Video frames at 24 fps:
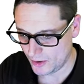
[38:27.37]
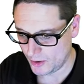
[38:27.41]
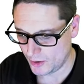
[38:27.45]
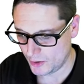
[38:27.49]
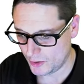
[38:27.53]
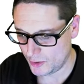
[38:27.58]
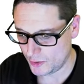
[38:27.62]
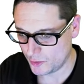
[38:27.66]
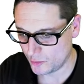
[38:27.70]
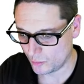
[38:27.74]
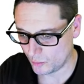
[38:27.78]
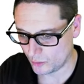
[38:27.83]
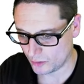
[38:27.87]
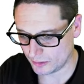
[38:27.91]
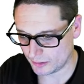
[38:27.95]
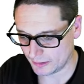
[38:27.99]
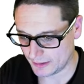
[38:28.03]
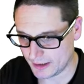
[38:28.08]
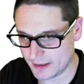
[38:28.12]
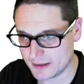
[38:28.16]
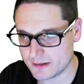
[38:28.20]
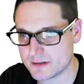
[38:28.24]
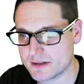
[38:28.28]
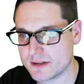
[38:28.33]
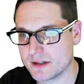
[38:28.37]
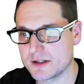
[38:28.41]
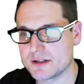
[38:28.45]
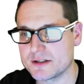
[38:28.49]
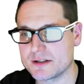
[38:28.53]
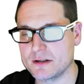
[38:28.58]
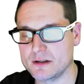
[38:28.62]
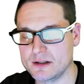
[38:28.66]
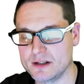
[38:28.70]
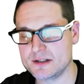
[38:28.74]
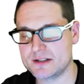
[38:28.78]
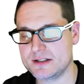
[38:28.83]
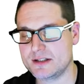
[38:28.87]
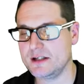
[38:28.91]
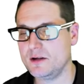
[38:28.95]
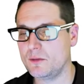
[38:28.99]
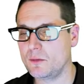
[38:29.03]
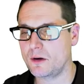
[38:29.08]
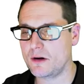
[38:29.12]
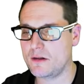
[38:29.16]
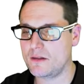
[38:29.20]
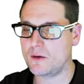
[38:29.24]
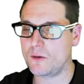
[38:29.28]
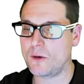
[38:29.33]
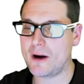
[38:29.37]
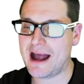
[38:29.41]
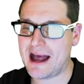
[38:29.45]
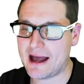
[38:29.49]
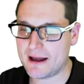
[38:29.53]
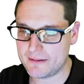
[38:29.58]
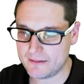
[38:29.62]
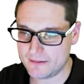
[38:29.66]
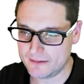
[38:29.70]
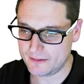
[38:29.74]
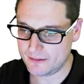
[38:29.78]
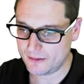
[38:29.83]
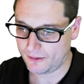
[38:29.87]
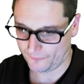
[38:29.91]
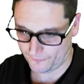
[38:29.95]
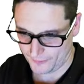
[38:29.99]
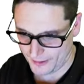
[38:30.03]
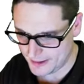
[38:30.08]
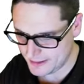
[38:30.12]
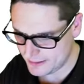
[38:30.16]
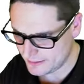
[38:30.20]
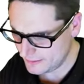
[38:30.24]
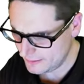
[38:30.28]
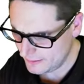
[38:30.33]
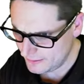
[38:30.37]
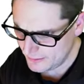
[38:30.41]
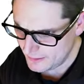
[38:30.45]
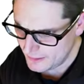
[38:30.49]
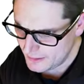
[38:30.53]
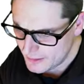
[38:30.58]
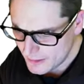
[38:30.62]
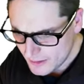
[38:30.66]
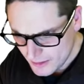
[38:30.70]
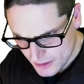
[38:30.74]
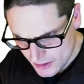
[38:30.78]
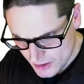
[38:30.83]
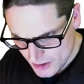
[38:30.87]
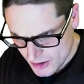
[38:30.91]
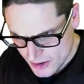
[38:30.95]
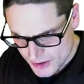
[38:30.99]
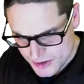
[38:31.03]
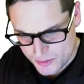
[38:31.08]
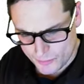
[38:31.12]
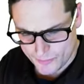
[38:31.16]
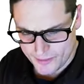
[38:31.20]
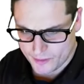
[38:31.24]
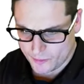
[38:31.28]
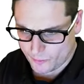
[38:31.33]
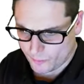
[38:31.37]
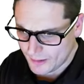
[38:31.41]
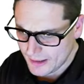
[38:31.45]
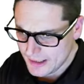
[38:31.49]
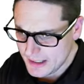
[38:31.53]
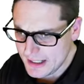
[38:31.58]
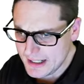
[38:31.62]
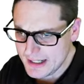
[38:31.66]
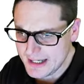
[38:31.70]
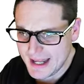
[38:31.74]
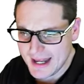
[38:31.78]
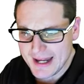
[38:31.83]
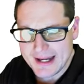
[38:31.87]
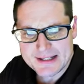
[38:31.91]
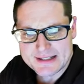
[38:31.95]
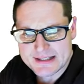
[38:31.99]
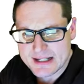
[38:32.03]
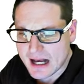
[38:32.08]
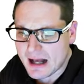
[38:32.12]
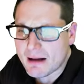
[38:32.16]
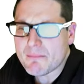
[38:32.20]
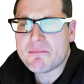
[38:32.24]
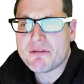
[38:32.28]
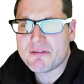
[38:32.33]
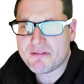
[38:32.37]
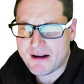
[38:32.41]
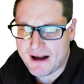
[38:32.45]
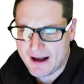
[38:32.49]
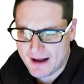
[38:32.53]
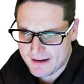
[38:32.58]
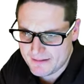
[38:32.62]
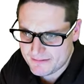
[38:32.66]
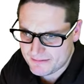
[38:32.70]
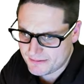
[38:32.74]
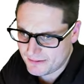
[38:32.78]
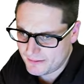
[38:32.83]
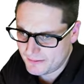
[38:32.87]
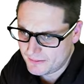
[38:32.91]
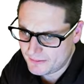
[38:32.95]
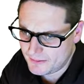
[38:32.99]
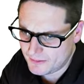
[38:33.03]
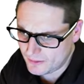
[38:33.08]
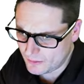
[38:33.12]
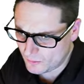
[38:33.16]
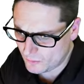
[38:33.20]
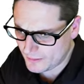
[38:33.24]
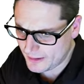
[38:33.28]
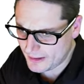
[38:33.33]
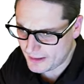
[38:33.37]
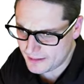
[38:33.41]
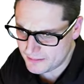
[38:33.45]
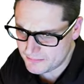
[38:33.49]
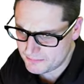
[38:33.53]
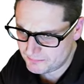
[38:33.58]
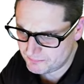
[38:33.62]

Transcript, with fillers: New Orleans. Let's see where they're at, all right? So we created a top 5, okay?